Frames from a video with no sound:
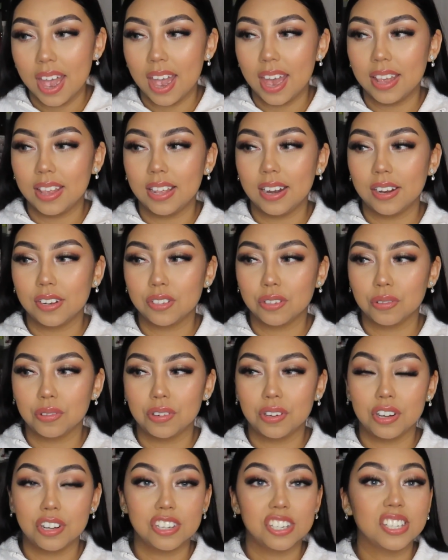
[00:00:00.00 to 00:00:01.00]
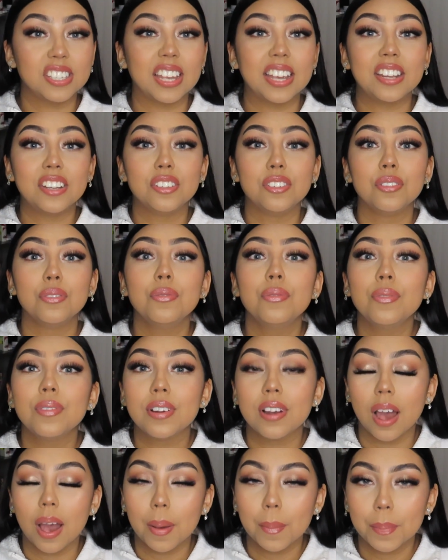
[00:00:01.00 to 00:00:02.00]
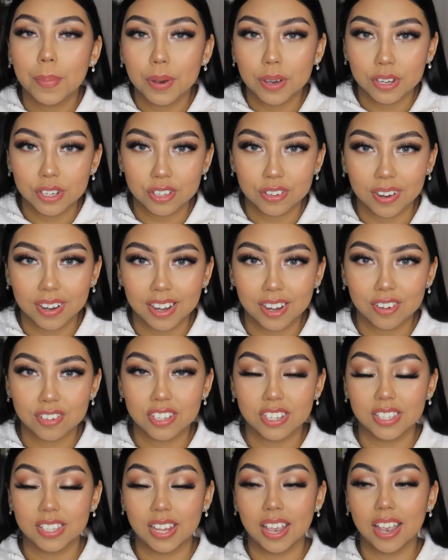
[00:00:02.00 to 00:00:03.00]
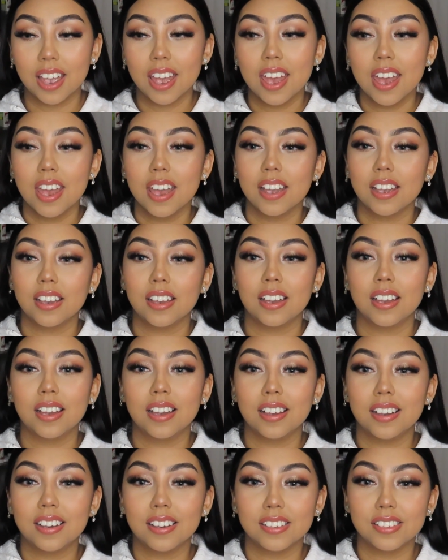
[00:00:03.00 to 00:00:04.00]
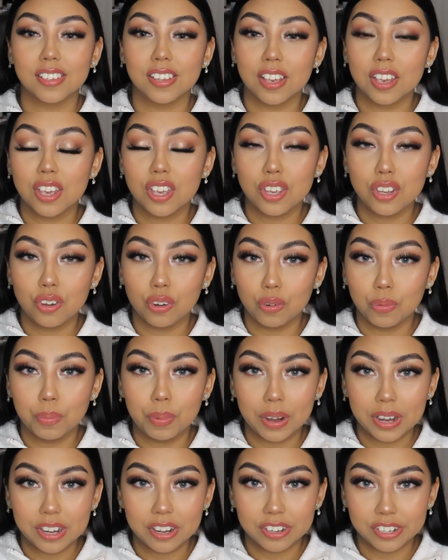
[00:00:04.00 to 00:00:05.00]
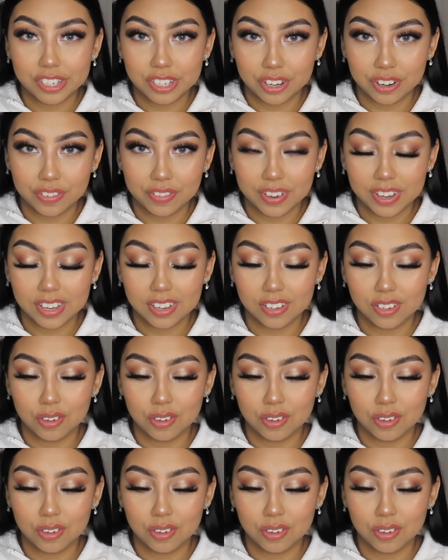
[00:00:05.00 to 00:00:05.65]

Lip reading: And then I told the nurse, she's like, do not push right now. She's like, because you'll break your cervix,